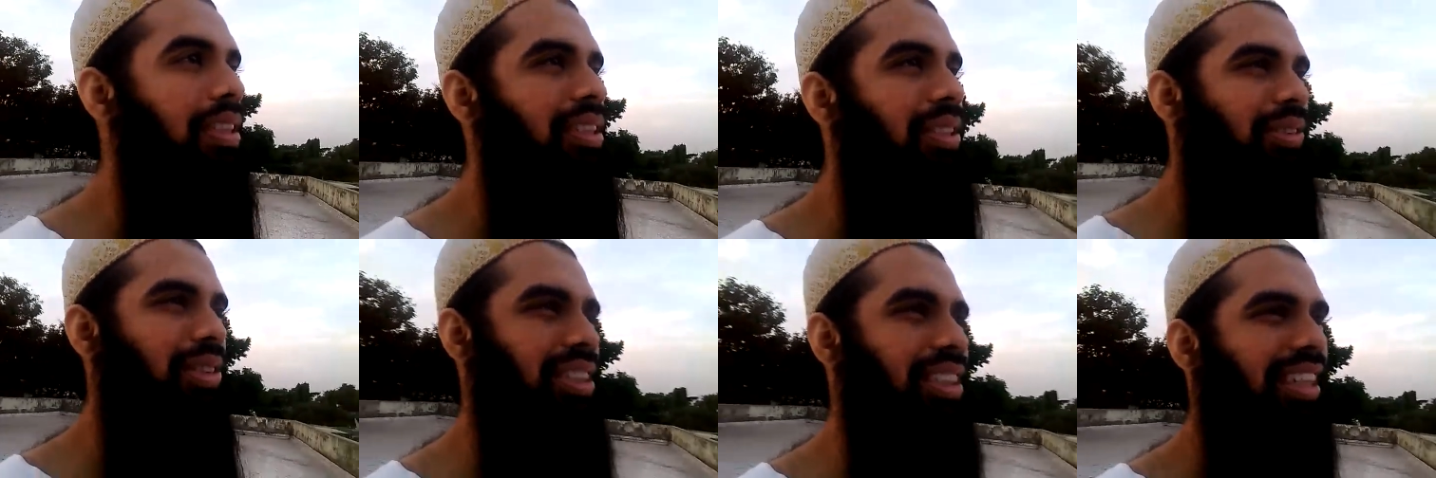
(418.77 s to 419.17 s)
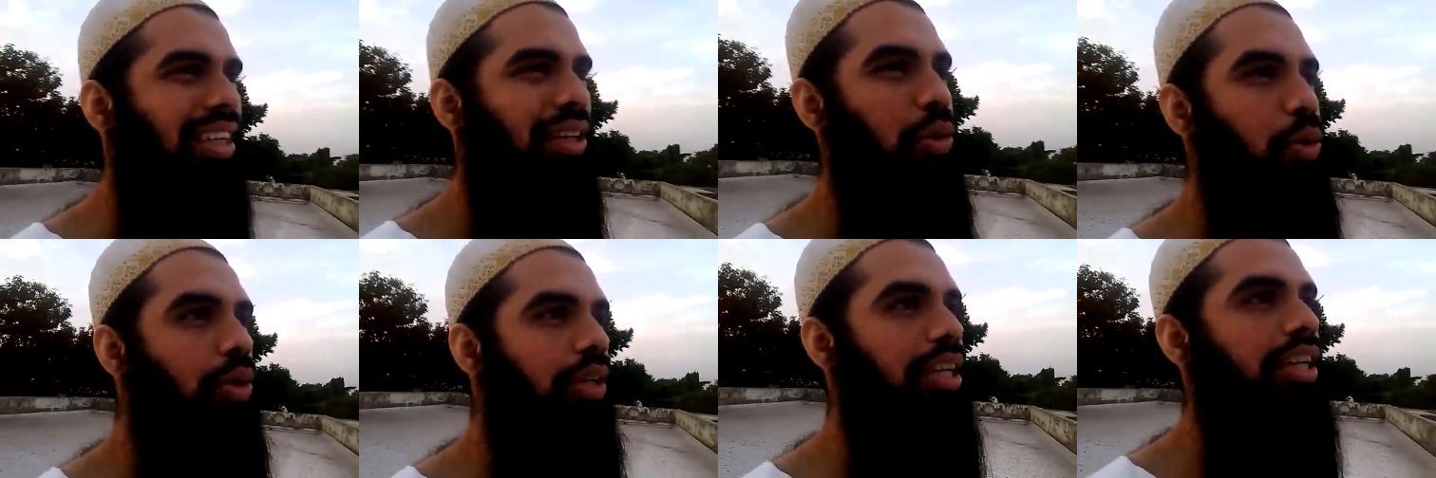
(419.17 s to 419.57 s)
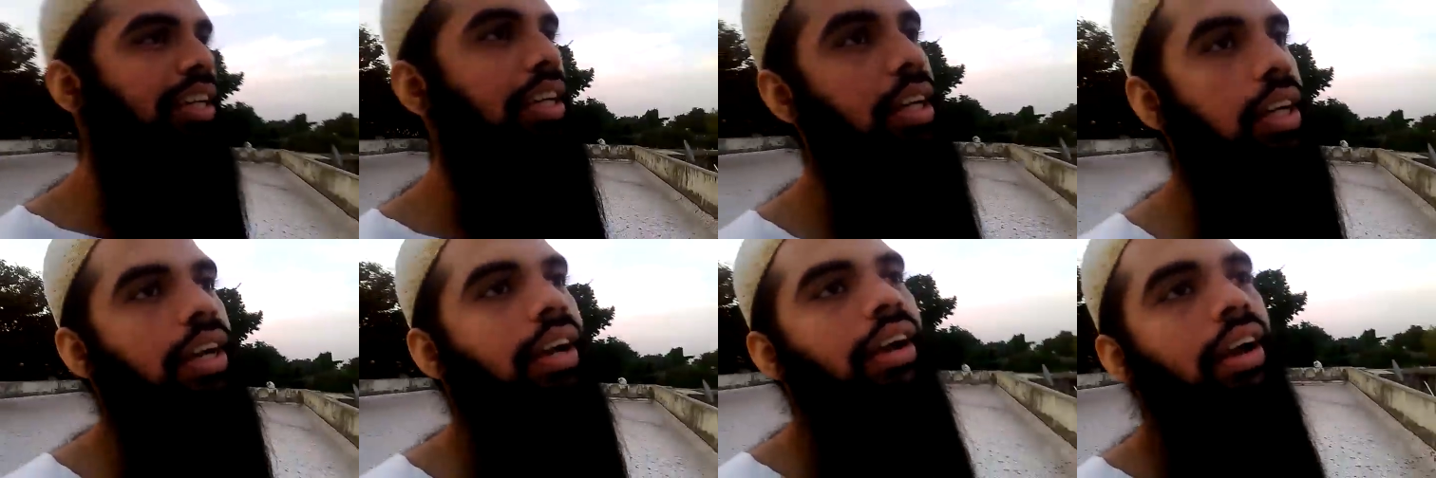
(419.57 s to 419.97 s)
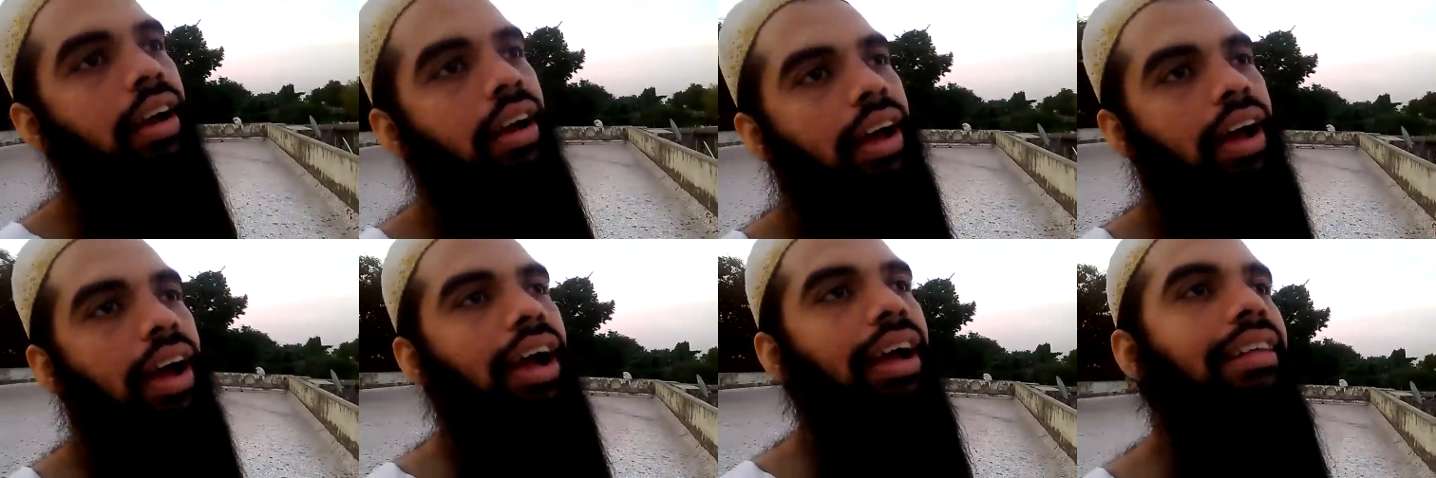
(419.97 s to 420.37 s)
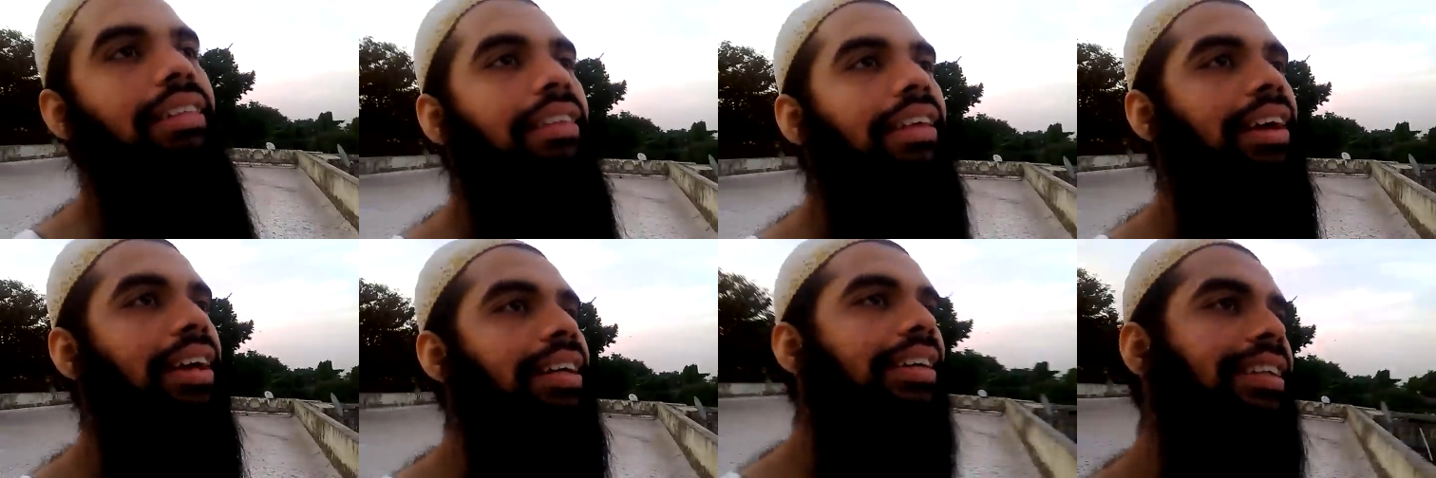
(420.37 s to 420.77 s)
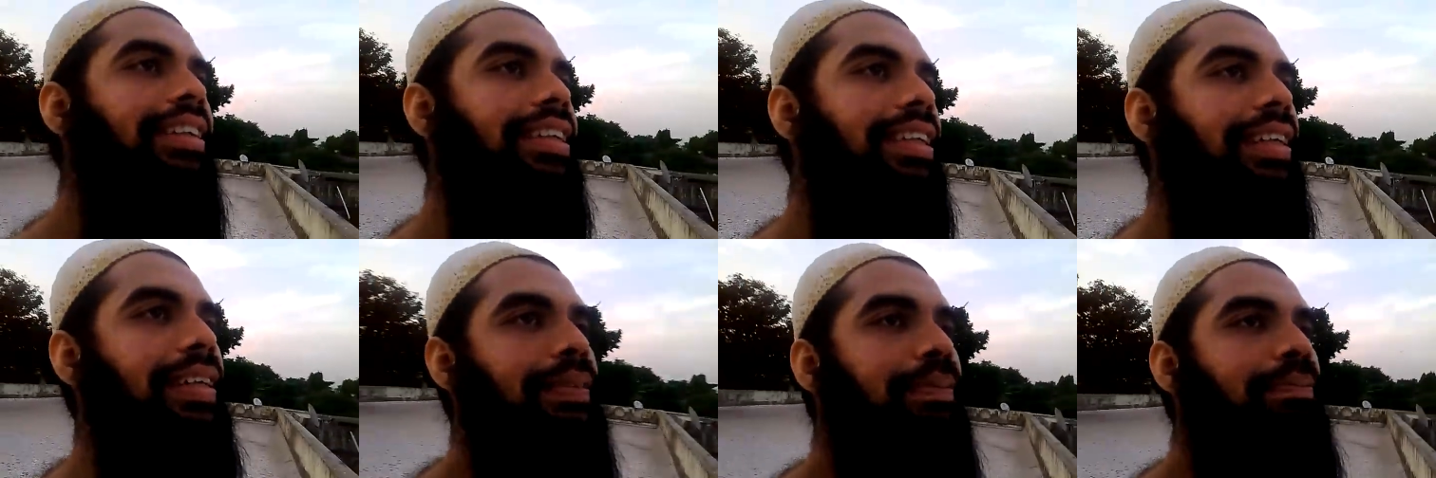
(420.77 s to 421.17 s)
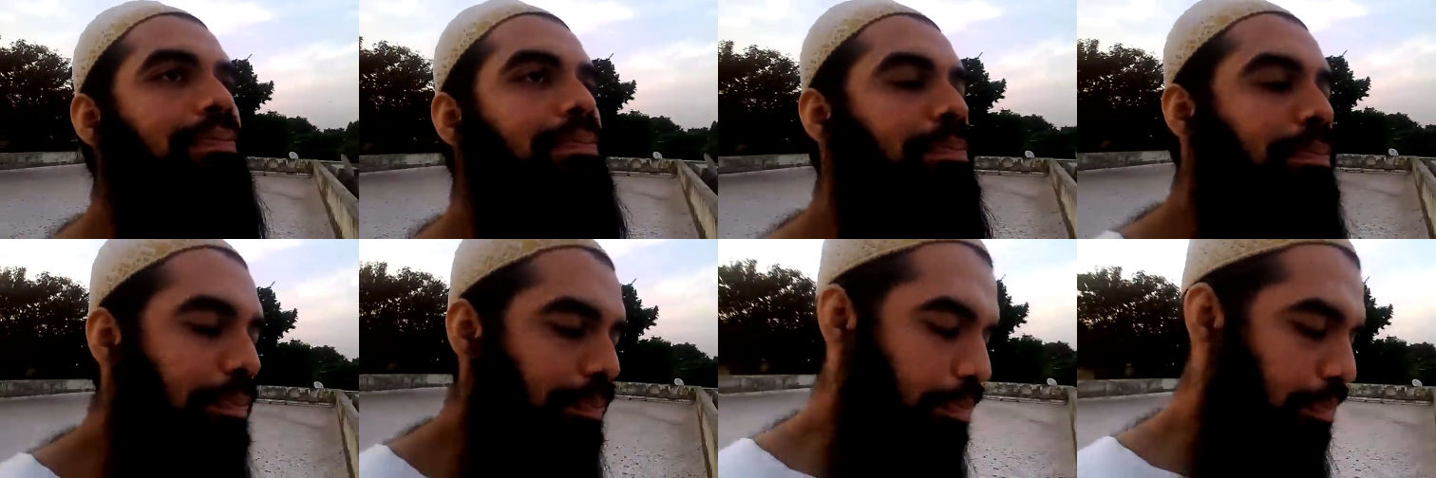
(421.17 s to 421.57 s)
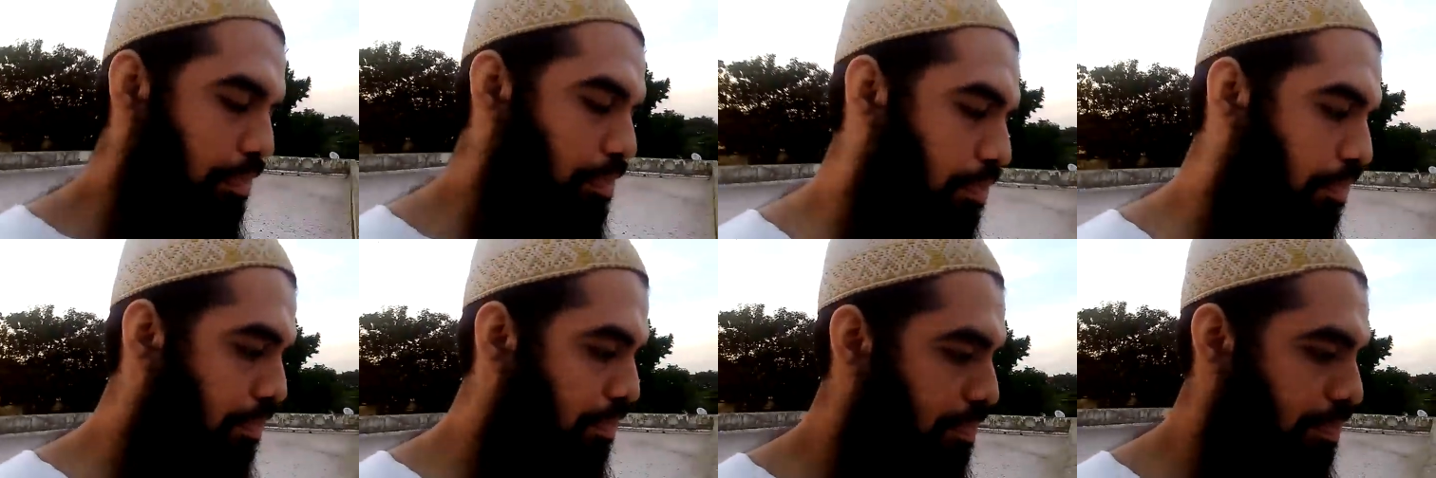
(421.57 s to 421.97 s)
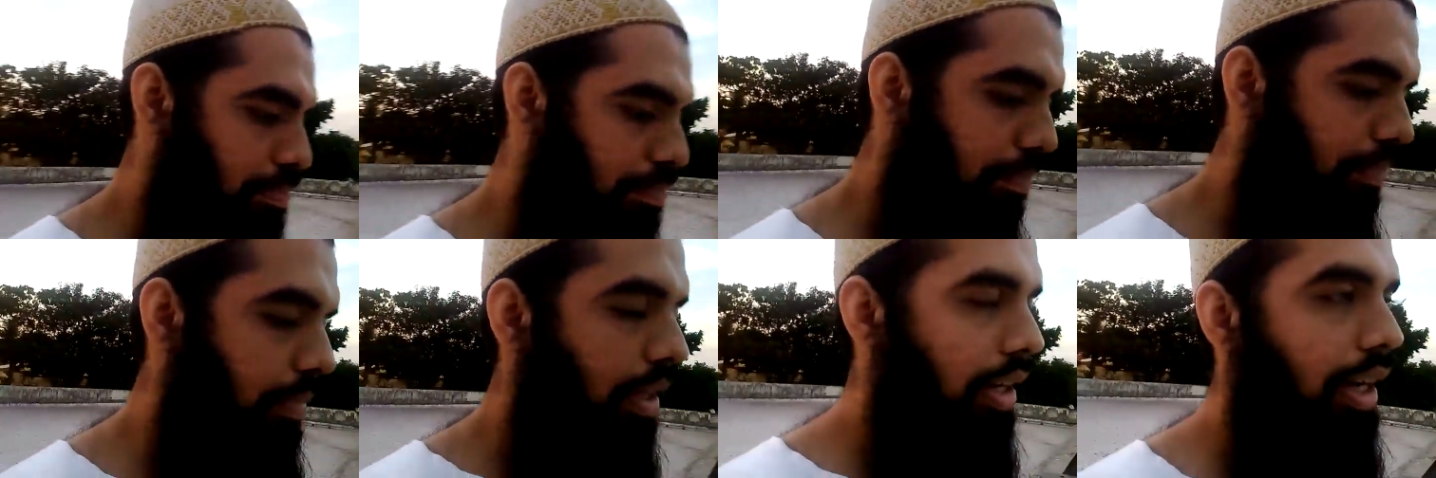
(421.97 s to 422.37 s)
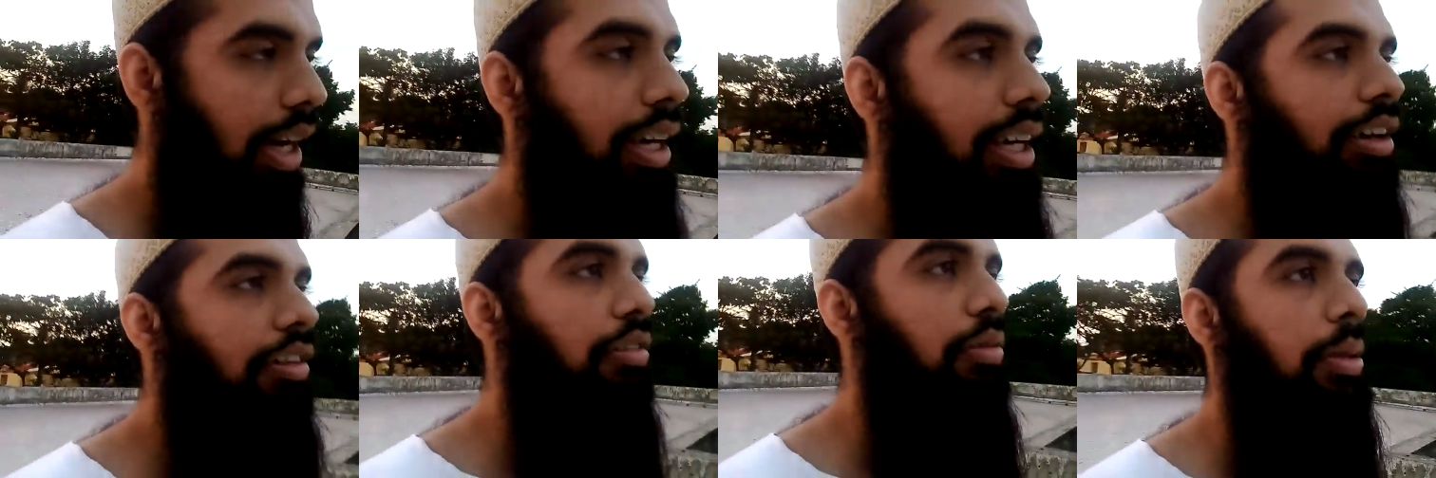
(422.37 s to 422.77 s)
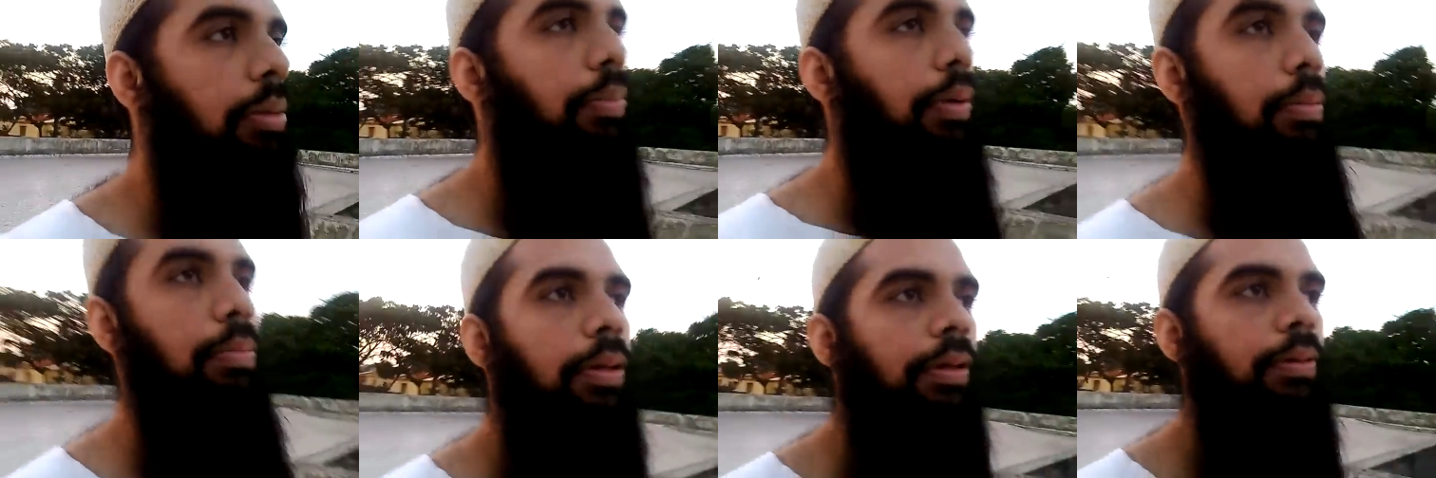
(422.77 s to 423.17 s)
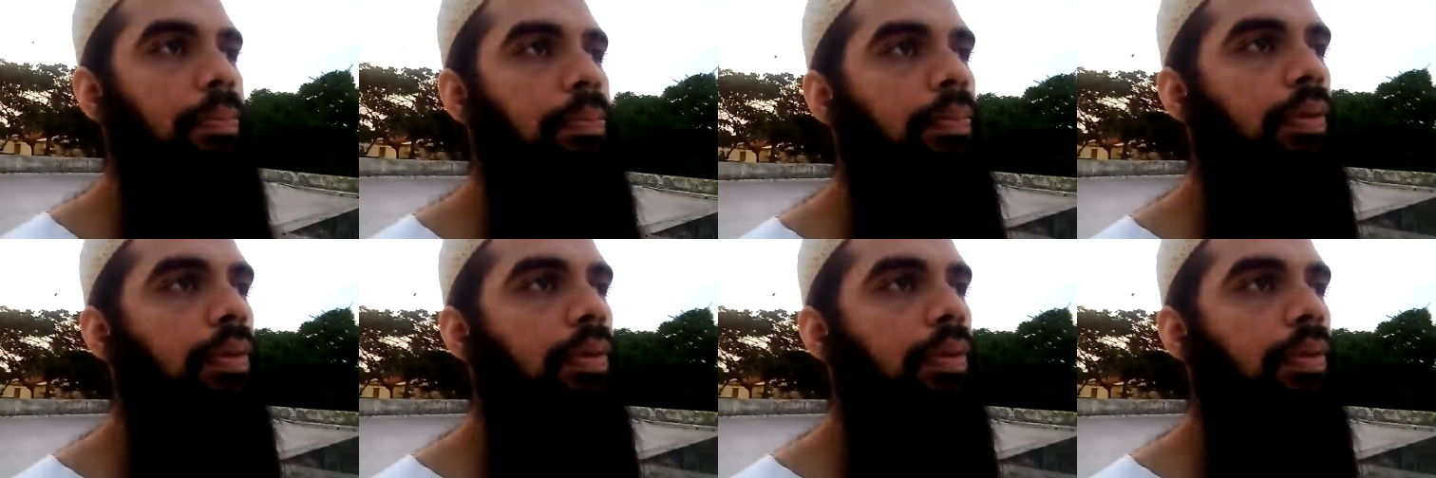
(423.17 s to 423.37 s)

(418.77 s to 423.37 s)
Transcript: He said no need, and then I gave him the paper,